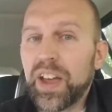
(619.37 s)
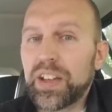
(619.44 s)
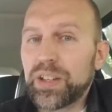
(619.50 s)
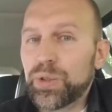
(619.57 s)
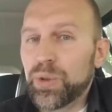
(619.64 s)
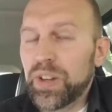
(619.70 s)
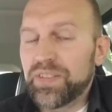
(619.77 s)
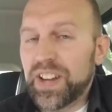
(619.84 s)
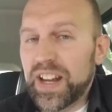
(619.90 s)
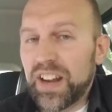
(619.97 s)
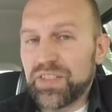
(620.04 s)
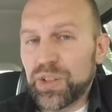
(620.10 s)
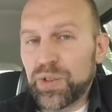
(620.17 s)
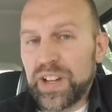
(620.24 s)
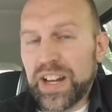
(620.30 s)
You even
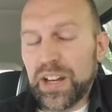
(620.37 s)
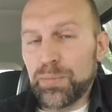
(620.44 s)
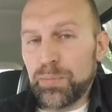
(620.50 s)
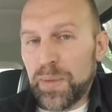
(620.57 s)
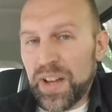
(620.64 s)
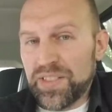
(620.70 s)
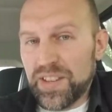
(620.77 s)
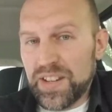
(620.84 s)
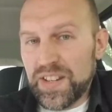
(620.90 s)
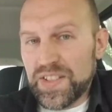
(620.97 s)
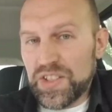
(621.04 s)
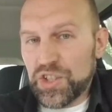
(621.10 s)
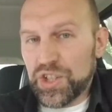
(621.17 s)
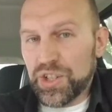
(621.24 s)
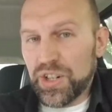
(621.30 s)
have the United
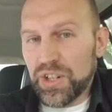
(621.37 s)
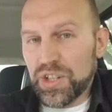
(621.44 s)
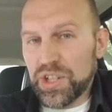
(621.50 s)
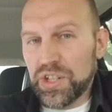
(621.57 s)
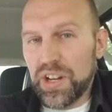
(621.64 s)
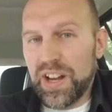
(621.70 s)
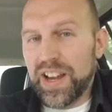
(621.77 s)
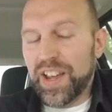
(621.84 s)
Methodist Church.